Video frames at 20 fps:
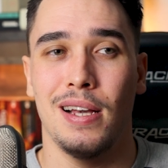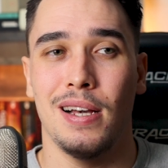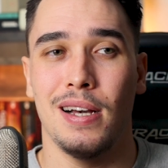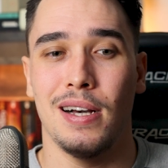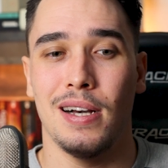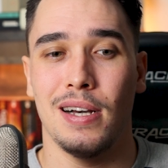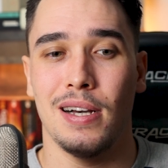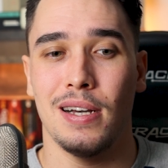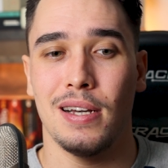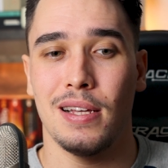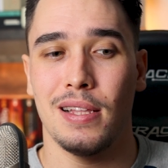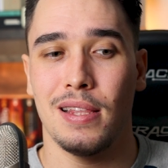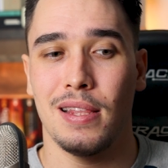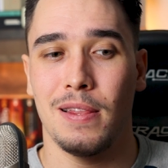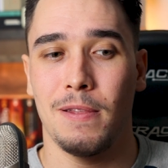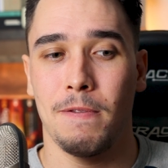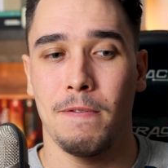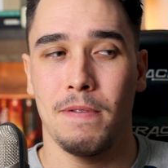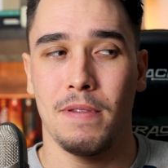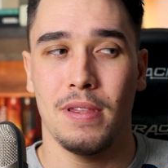
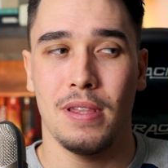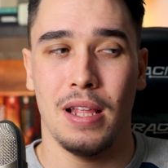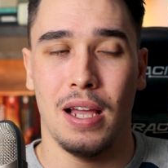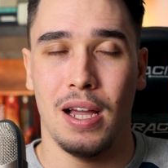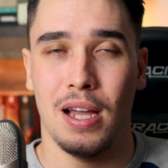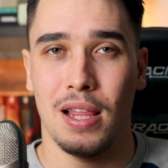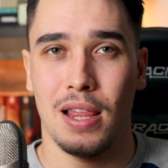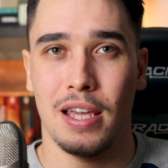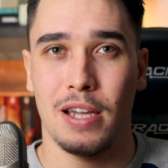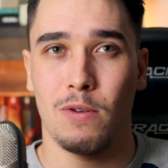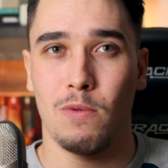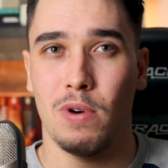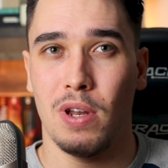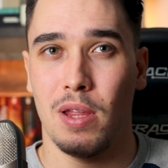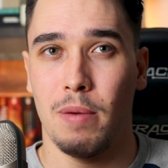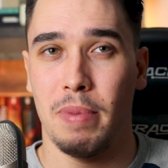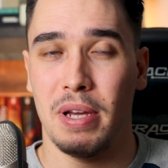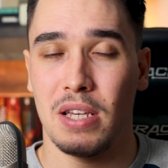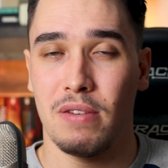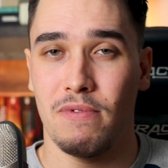Not like one of
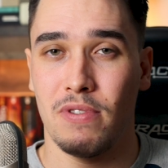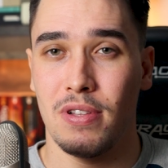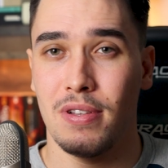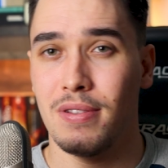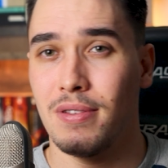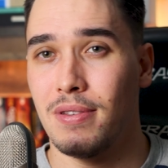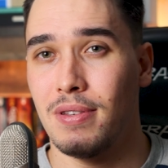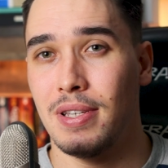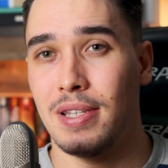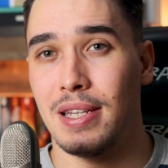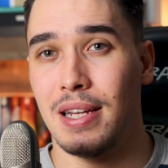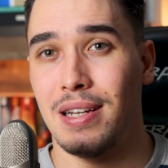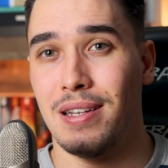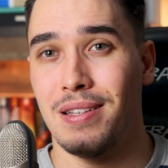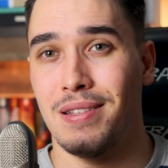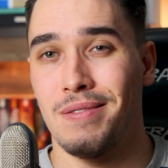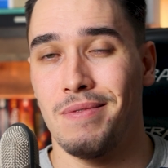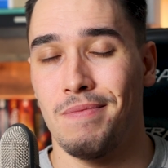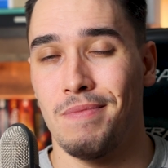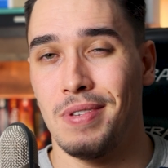the best villains. He's not
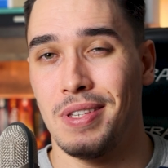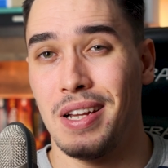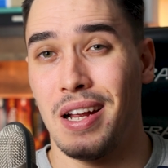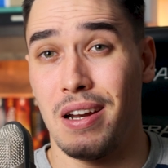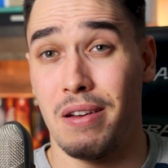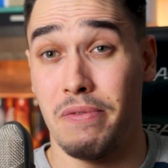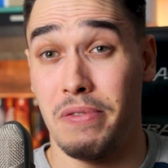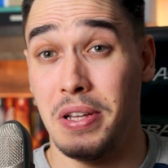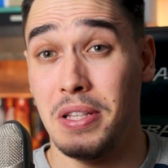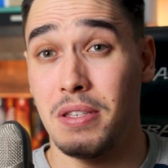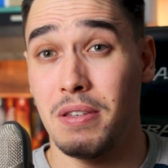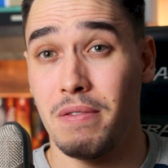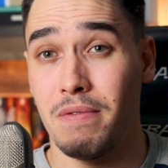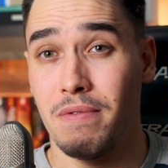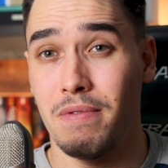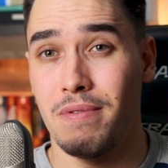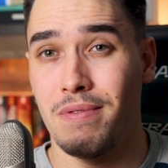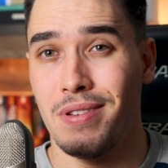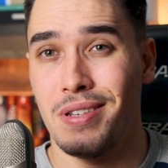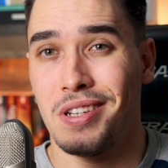
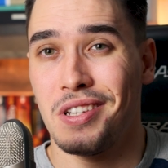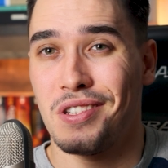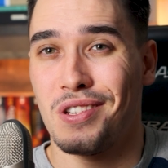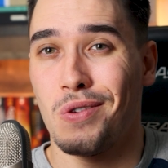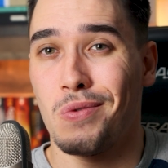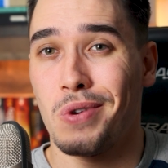offensive. He's just